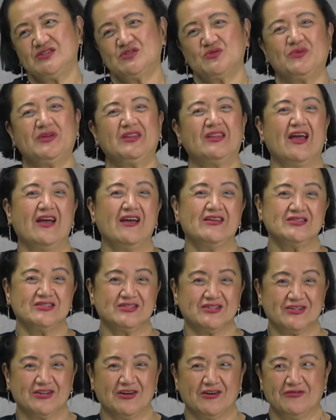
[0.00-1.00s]
with
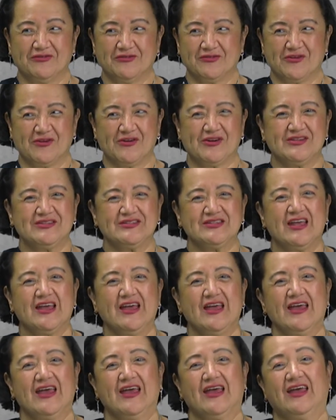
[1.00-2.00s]
Esther, of course.
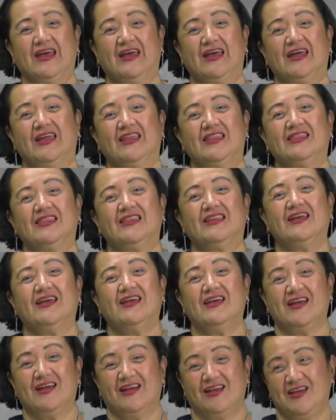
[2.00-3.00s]
And
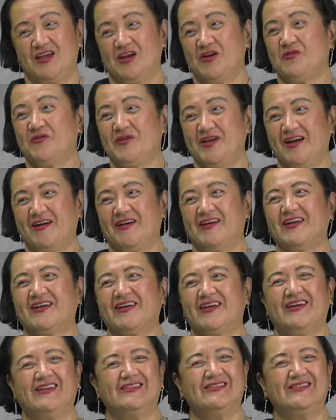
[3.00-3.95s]
here we are again.